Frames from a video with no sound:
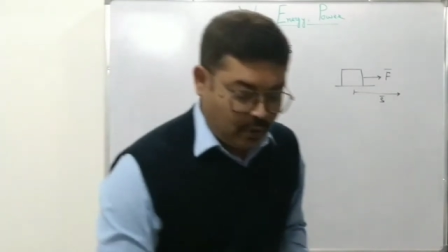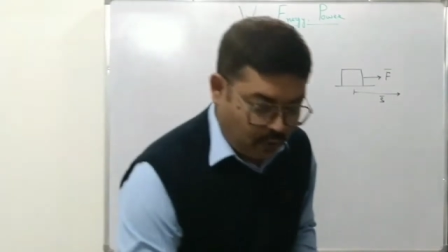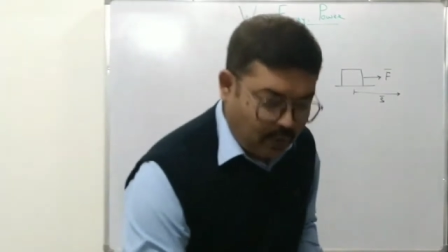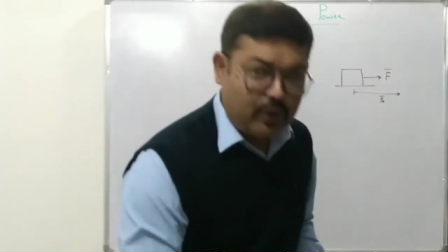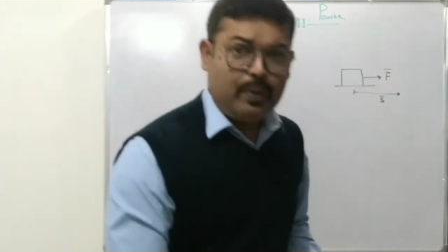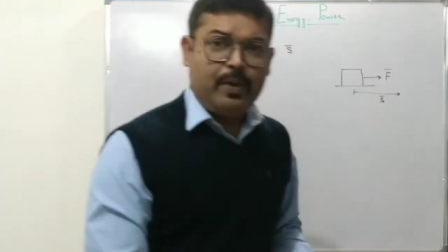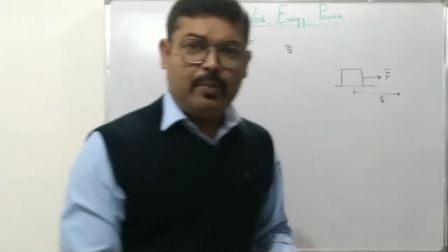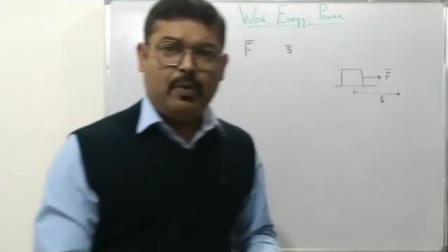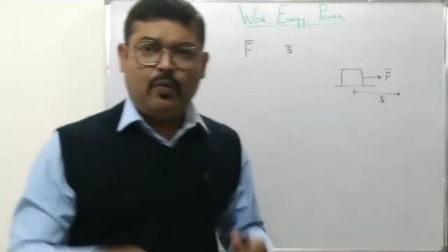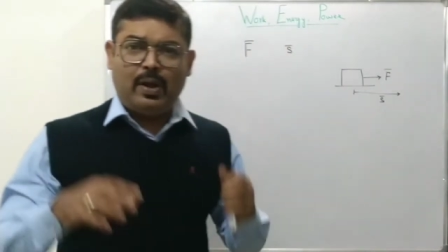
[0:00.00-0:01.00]
What do you
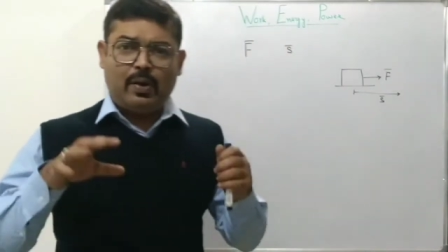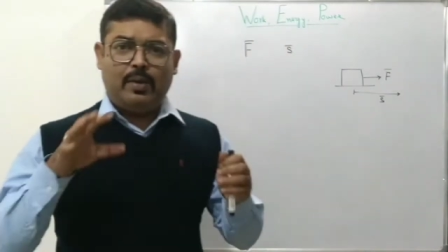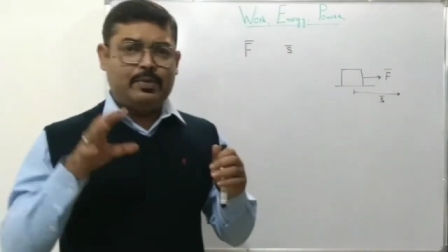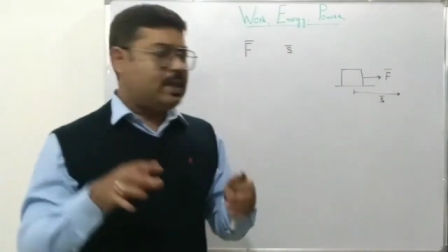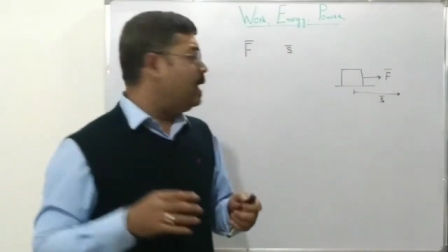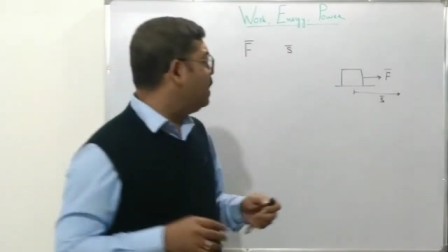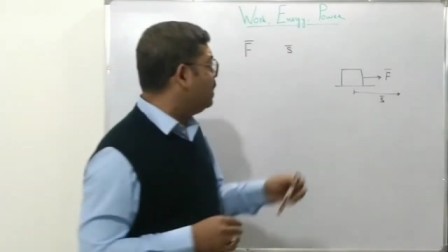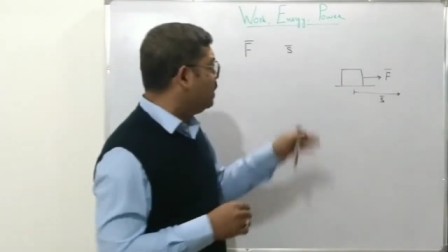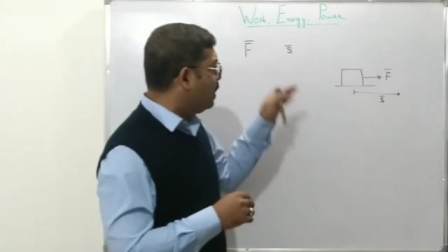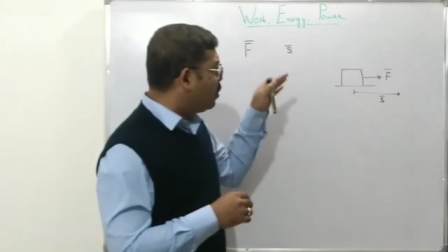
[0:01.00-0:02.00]
mean? Why I am
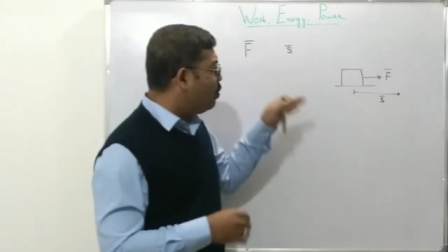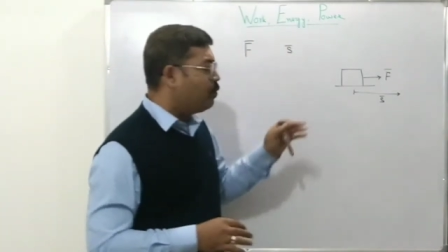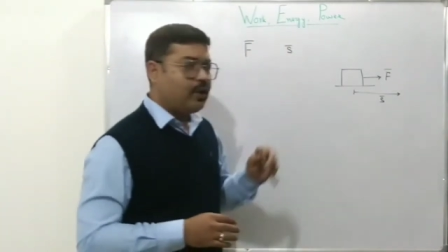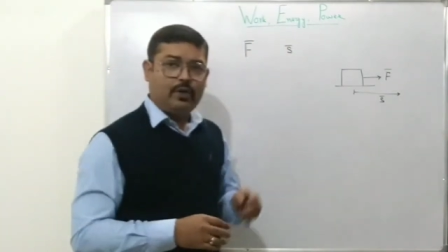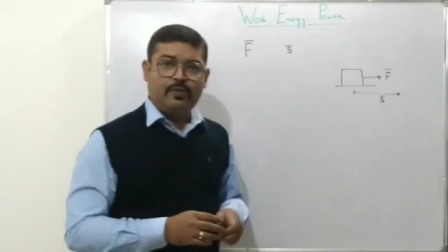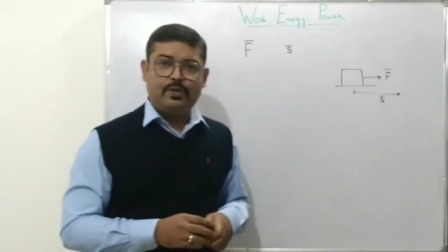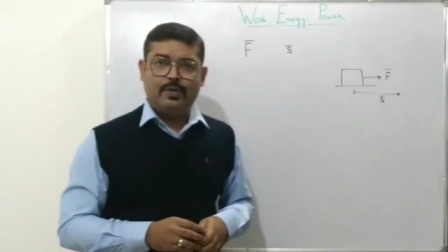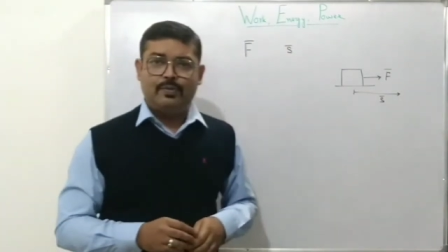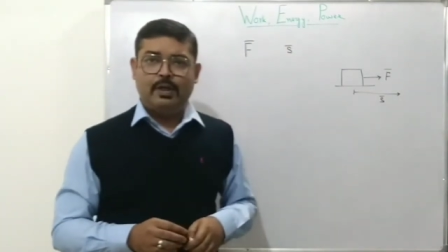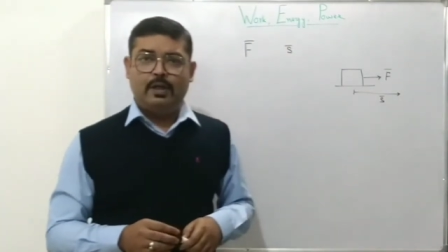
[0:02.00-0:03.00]
saying that component of
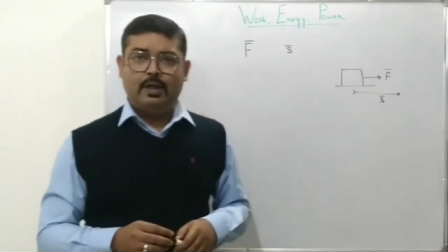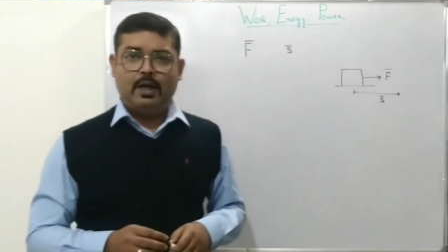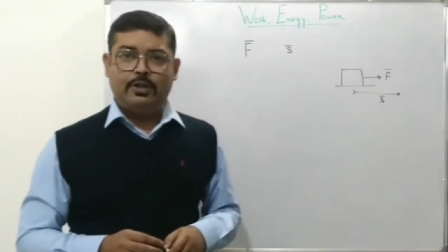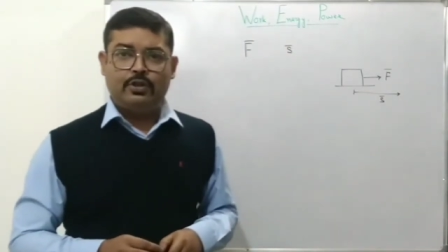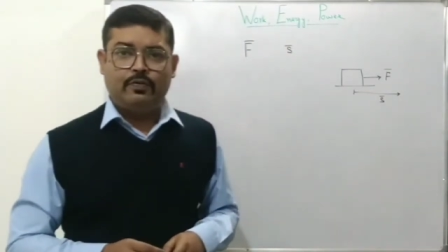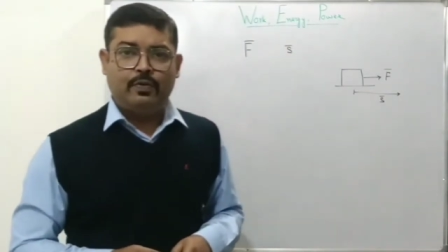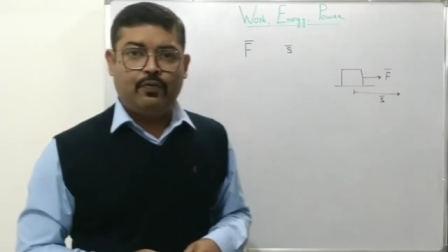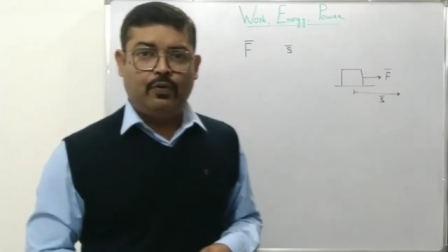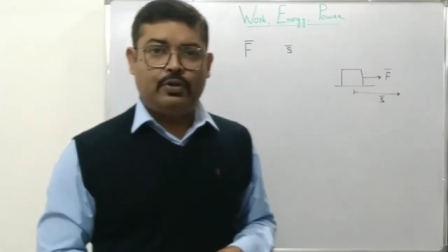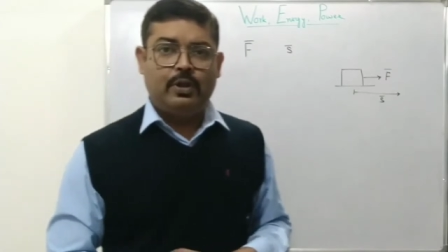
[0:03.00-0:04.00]
displacement in the direction of the force